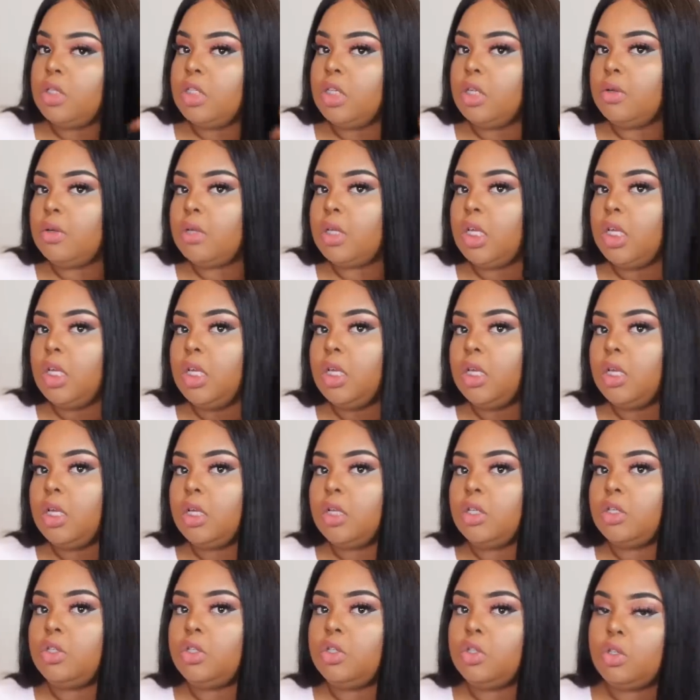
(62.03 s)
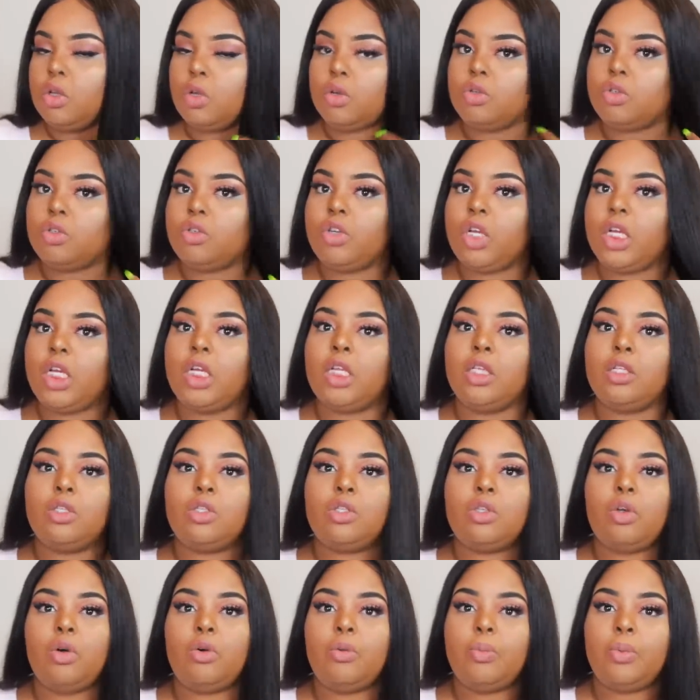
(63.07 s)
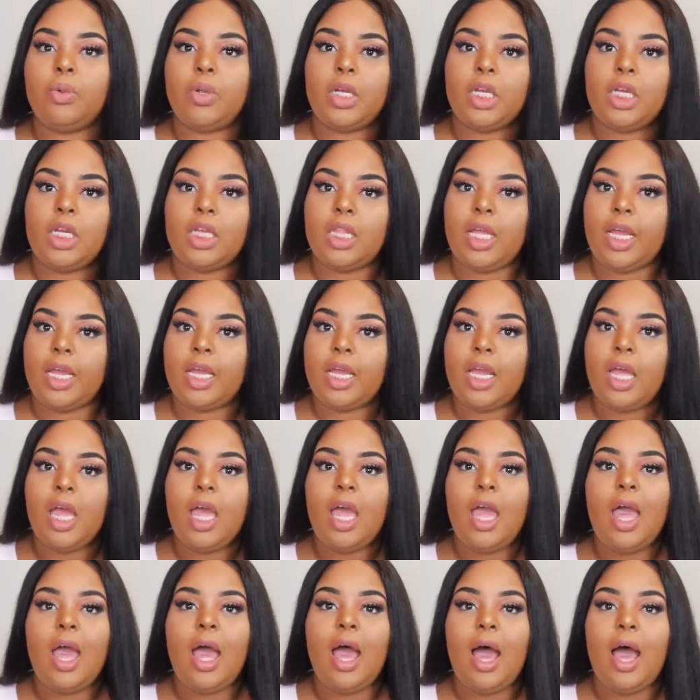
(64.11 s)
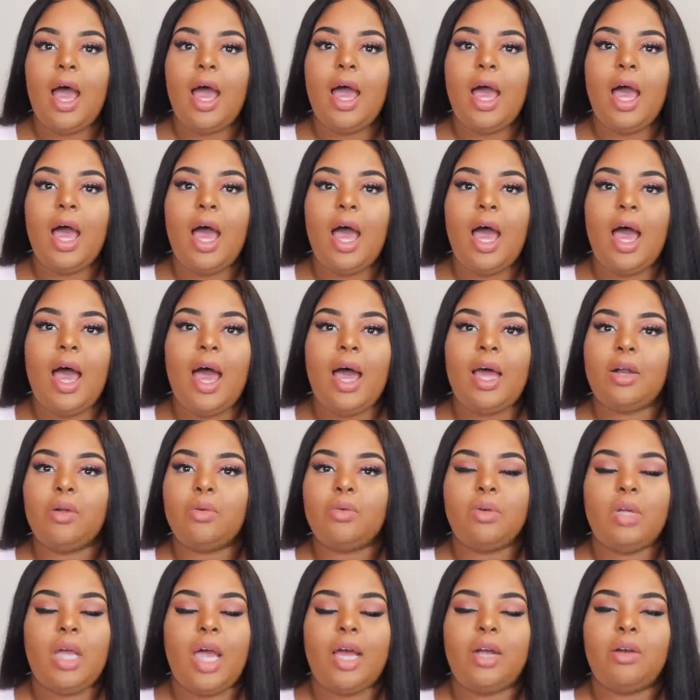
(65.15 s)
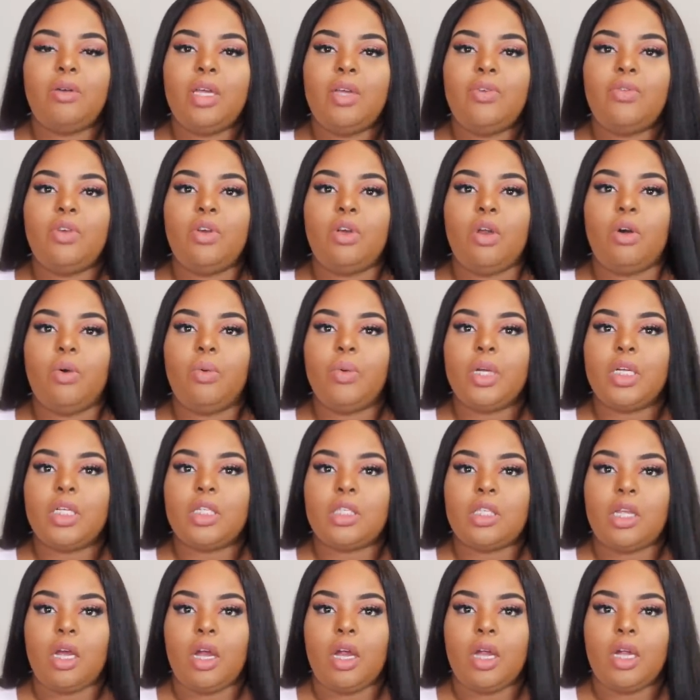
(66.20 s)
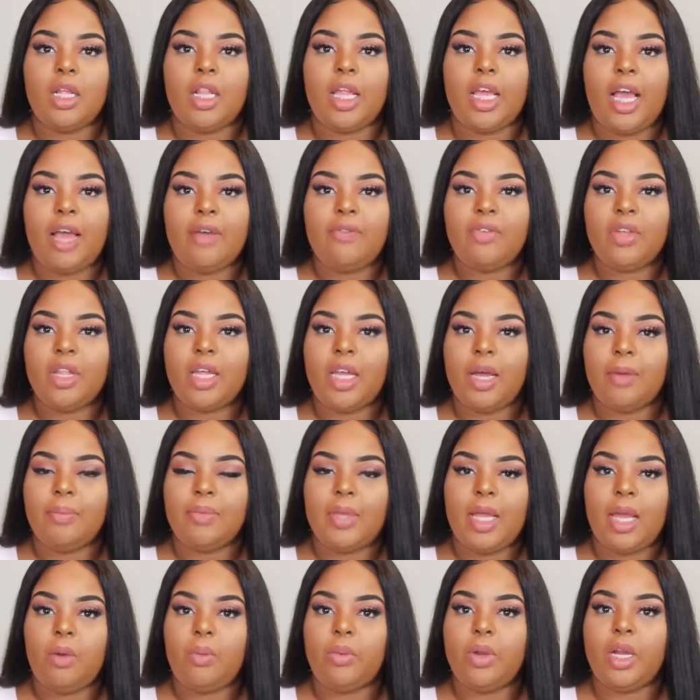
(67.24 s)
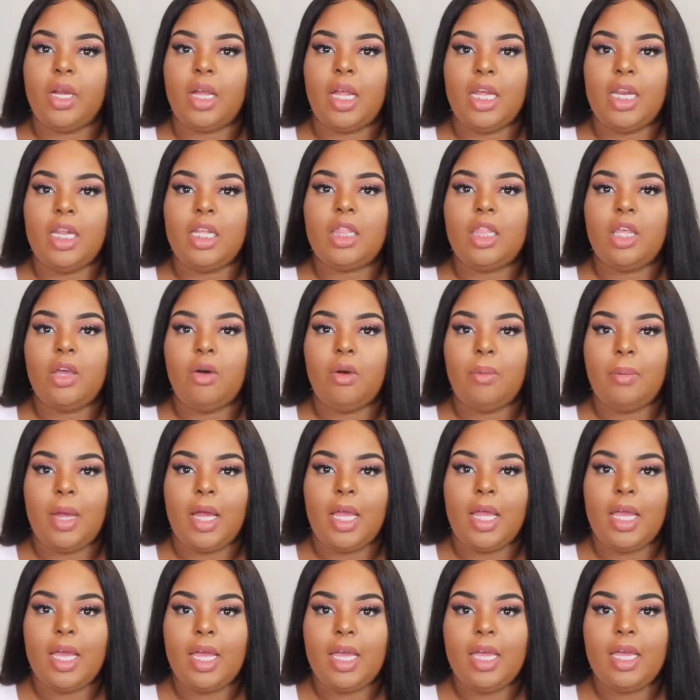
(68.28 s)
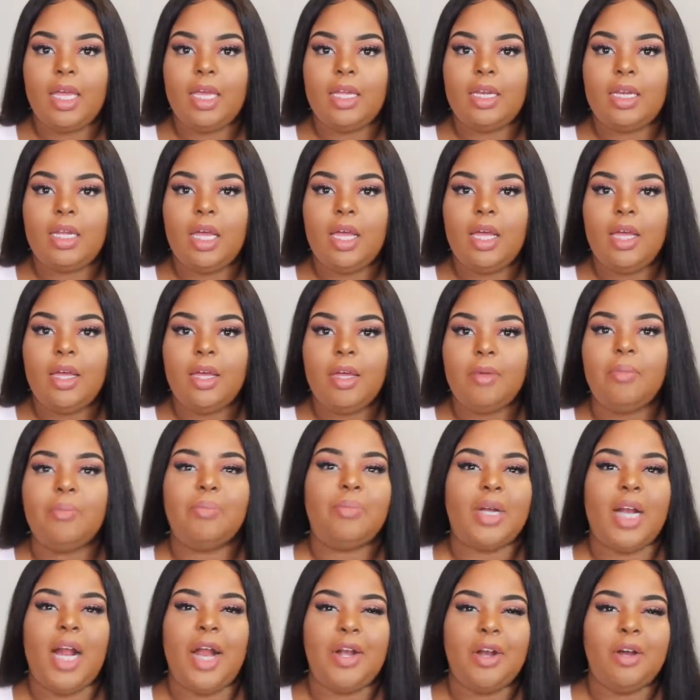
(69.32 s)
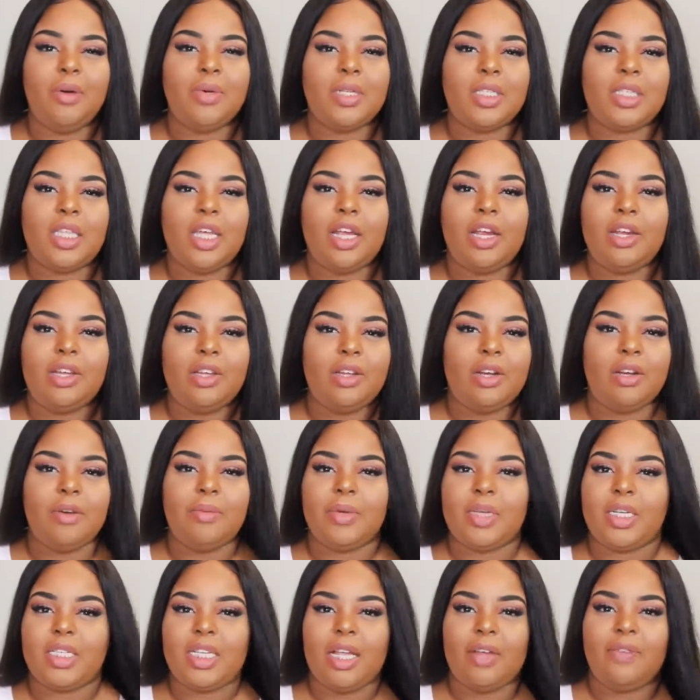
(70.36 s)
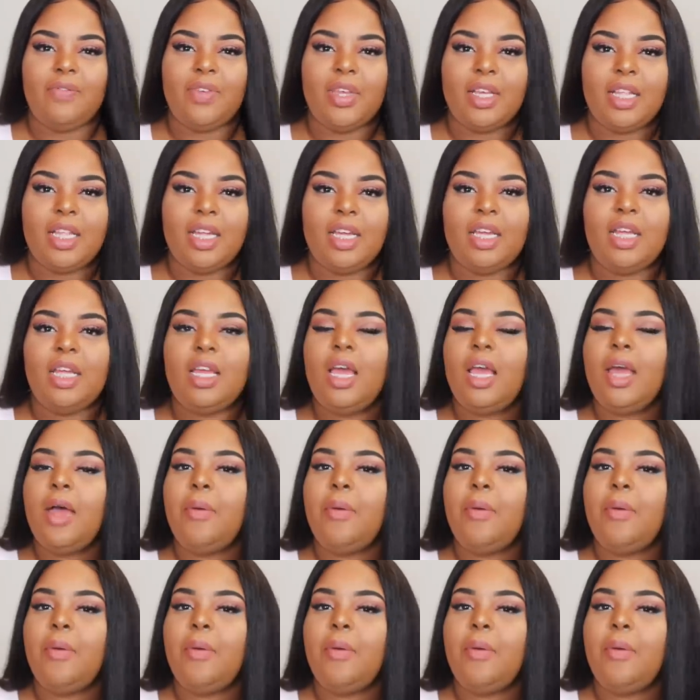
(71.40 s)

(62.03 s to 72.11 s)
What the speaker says: silky, so straight, and so pretty. Like, I don't even know where to start. Like, I feel like I'm not wearing anything on my head, but I know it's there, you know, because I feel it.